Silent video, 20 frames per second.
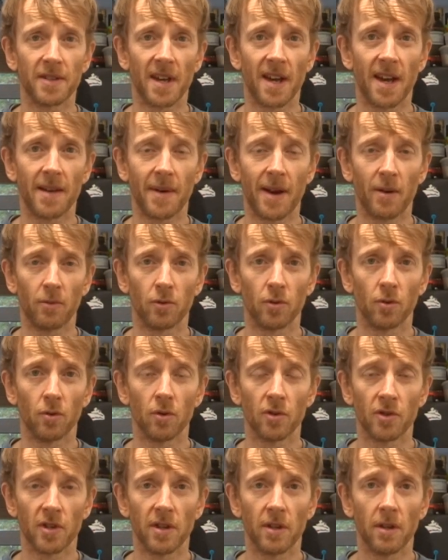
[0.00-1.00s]
time
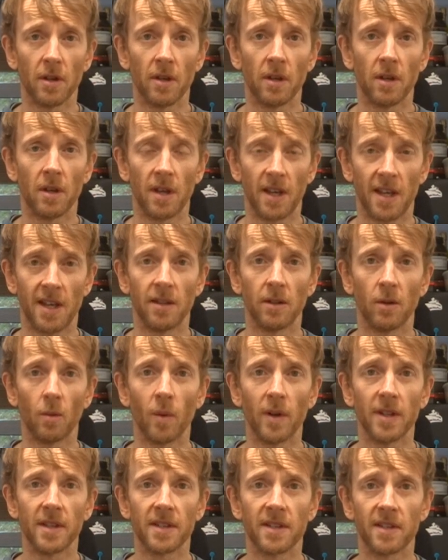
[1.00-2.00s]
outdoors in the
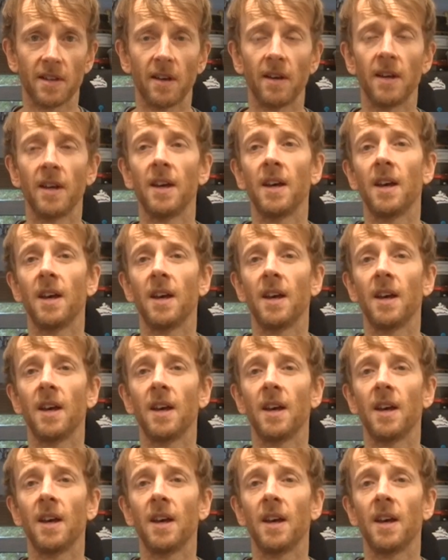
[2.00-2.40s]
winter.